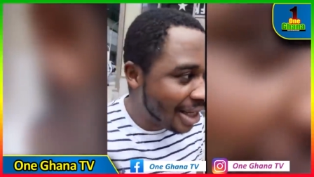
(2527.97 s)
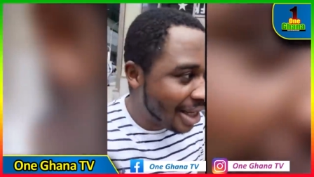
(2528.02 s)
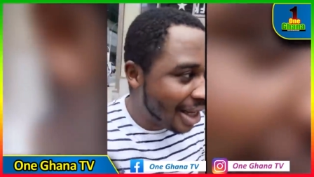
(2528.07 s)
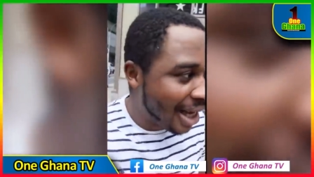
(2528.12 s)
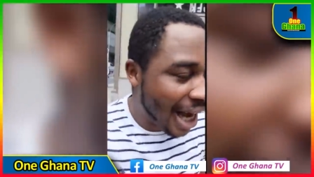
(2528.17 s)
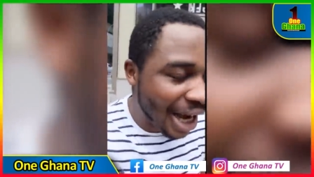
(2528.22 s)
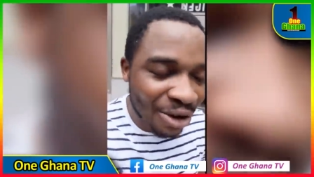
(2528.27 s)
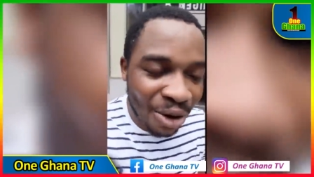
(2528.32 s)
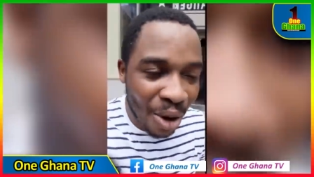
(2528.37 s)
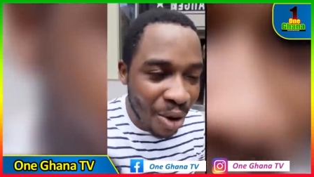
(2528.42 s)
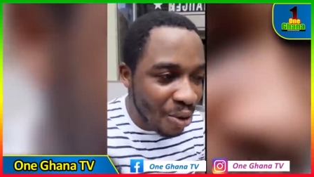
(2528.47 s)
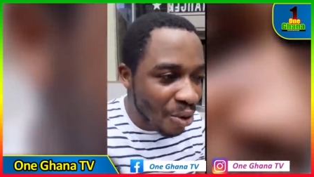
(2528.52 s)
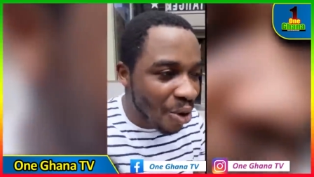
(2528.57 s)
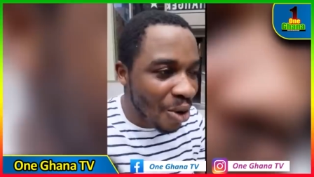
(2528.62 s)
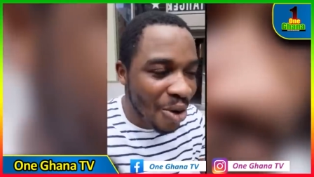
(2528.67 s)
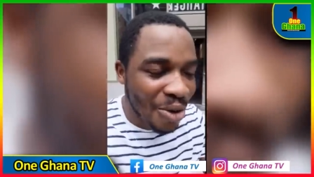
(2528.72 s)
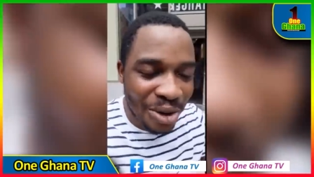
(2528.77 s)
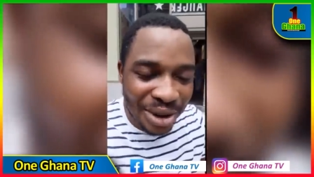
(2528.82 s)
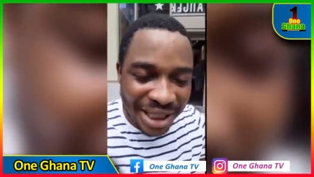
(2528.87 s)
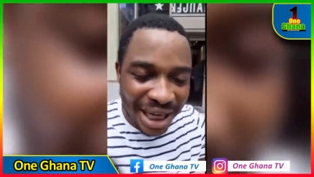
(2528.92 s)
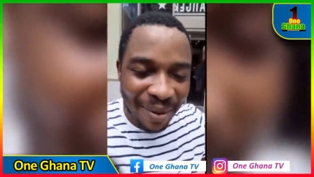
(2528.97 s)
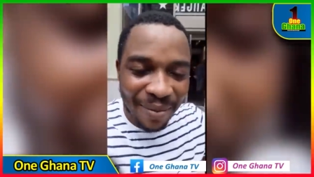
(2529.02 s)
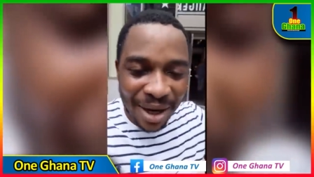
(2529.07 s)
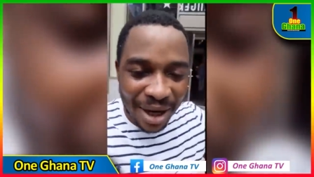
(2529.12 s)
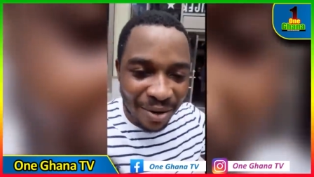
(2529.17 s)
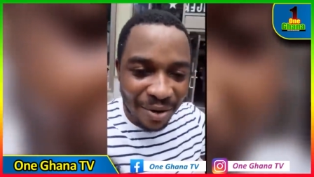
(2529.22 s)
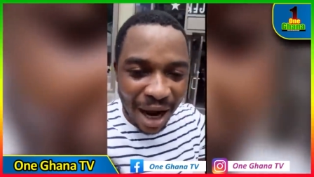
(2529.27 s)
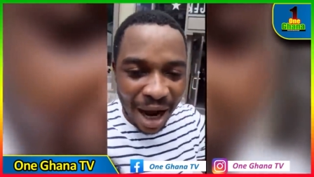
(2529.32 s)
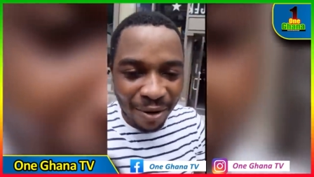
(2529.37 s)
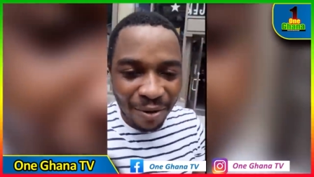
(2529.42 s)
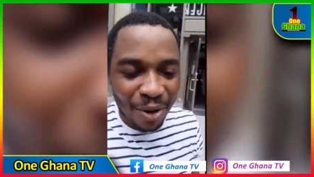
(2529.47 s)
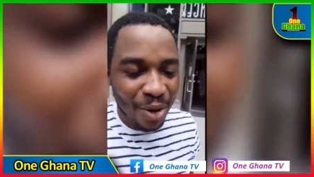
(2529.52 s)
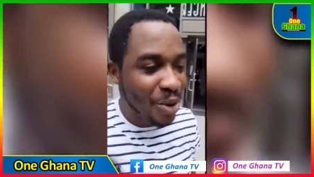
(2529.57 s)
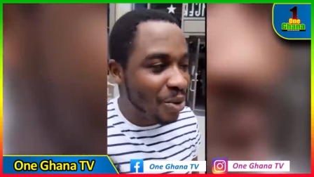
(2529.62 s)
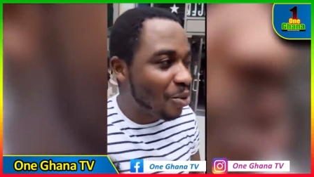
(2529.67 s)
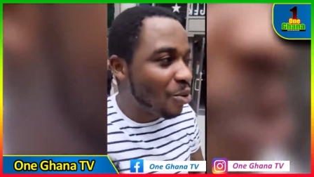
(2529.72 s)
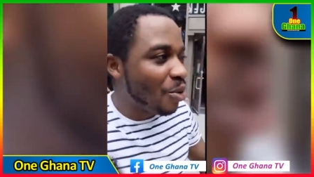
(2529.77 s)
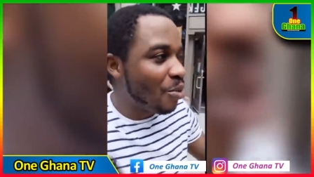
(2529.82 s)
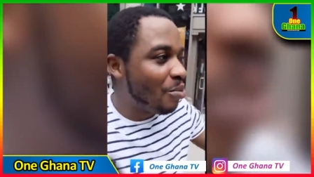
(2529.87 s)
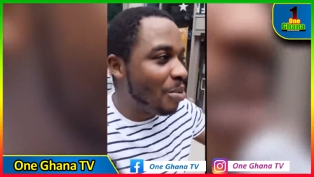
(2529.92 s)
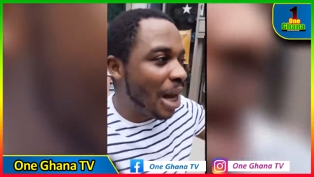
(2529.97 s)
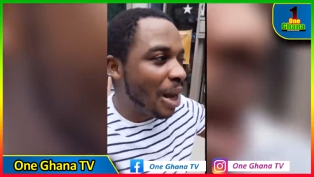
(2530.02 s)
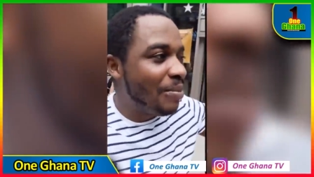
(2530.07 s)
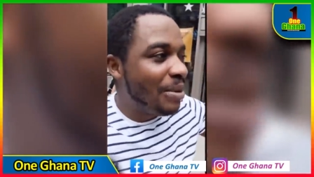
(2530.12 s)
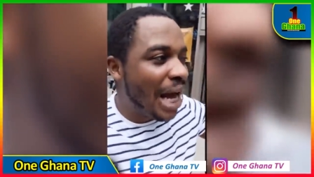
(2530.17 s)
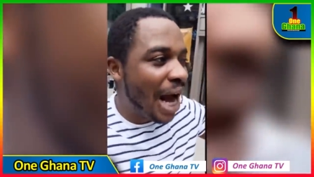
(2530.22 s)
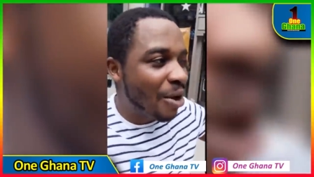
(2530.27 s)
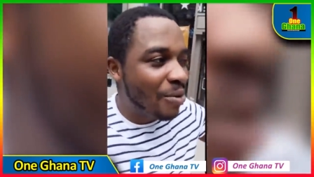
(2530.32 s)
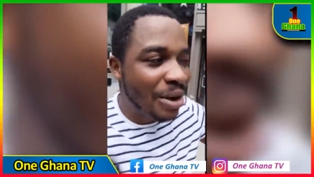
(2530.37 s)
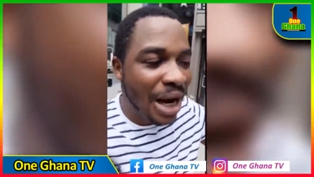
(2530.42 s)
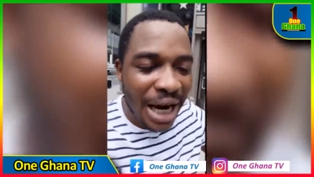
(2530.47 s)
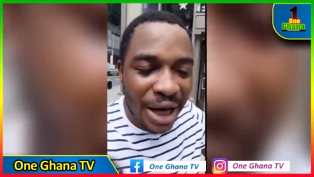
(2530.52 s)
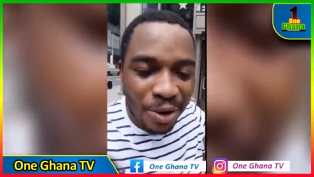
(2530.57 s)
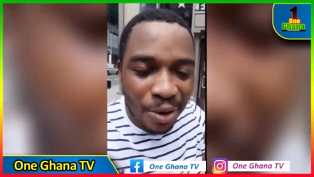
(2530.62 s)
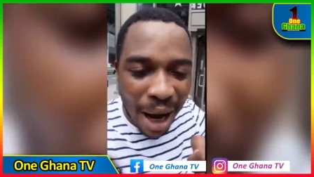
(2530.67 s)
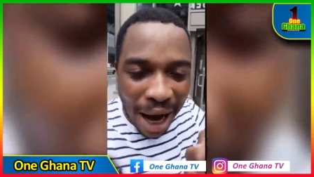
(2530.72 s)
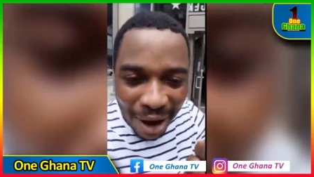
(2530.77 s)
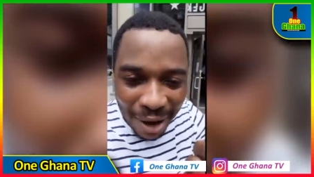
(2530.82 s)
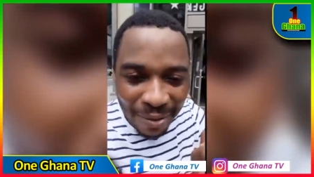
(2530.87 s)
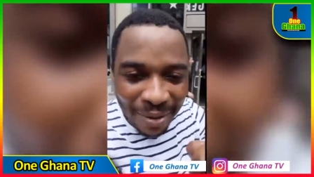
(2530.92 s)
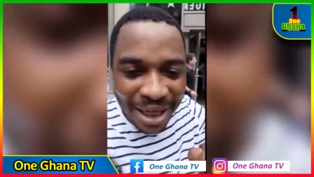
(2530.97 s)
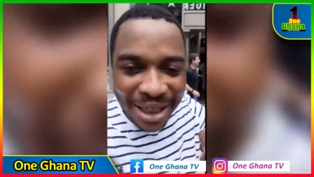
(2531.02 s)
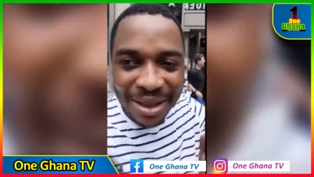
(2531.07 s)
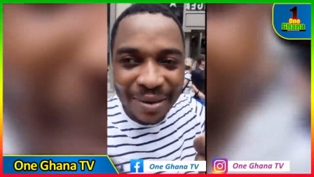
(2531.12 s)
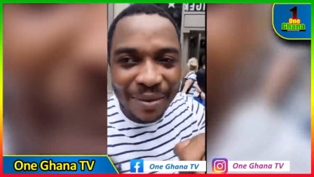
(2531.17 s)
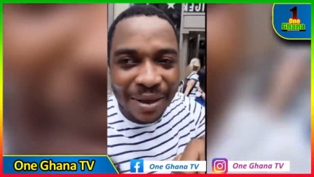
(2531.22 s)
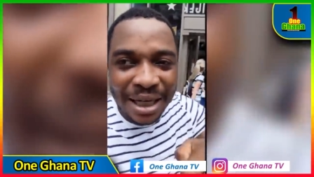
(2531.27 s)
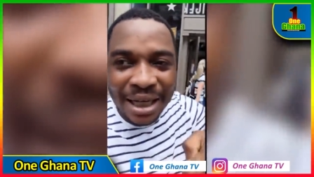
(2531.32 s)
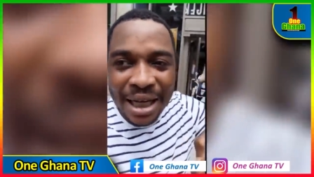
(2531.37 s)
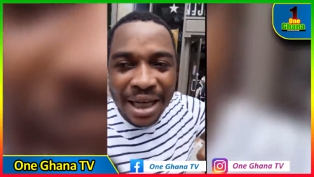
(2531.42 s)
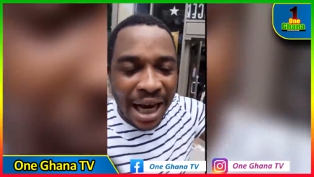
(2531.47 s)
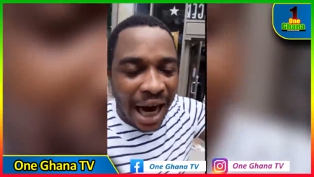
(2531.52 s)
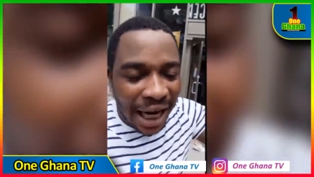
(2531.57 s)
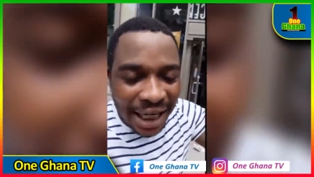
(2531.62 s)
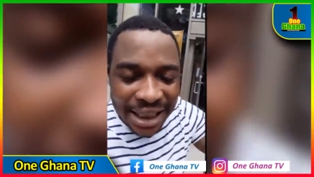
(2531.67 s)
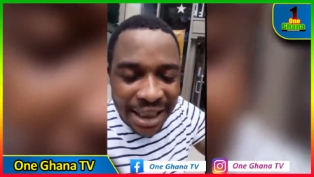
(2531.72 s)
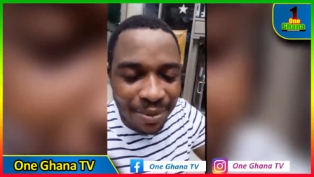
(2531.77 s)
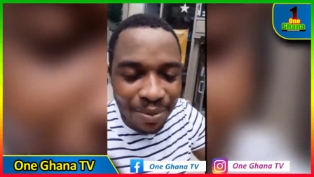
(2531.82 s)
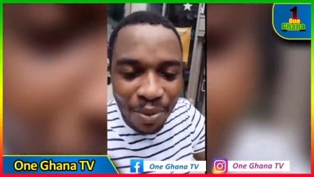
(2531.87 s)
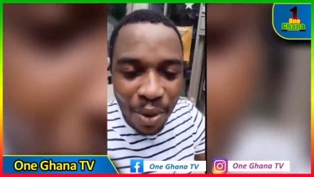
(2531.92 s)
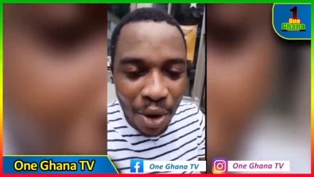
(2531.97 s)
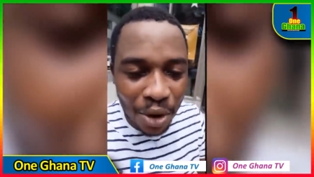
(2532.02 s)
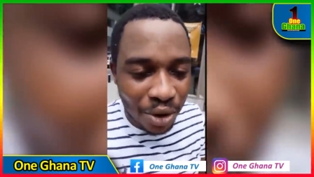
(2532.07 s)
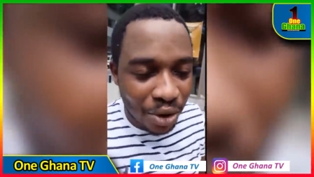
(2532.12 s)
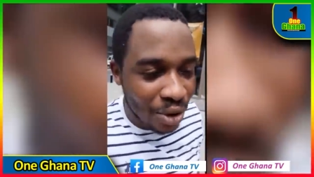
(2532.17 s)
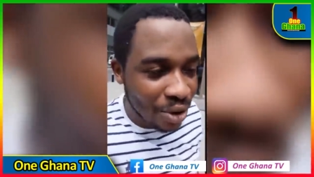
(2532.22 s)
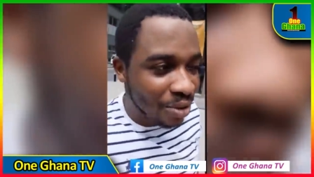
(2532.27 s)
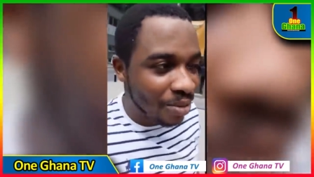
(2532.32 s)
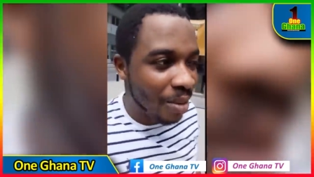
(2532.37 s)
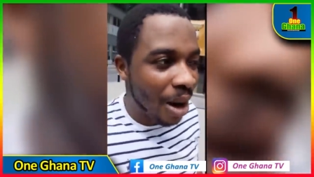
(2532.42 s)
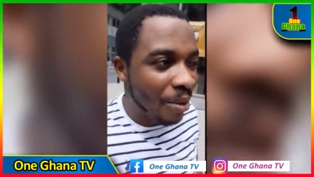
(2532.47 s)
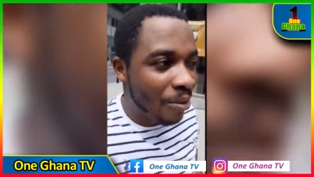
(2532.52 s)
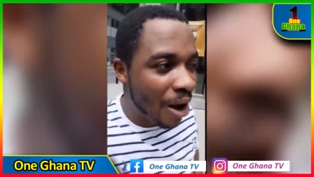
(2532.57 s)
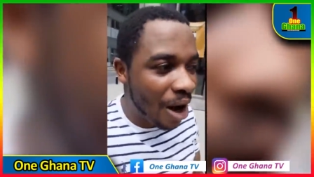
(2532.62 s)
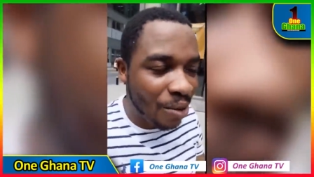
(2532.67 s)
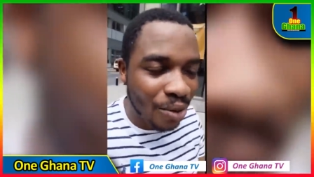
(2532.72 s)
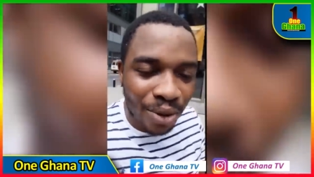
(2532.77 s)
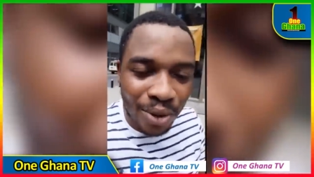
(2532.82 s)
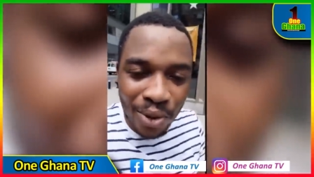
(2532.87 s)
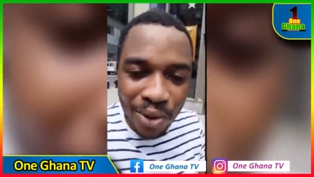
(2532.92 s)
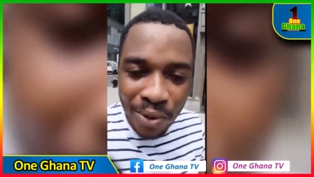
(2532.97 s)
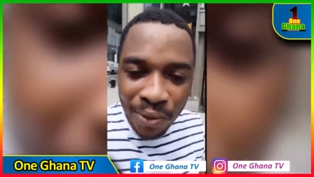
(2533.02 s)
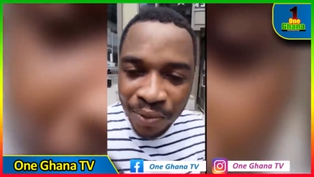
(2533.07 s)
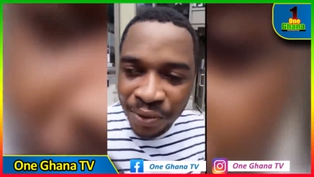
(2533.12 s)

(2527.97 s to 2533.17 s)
I don't know who's a maid driver. Baby, I plan you are betting me at Chimboat, Macaco,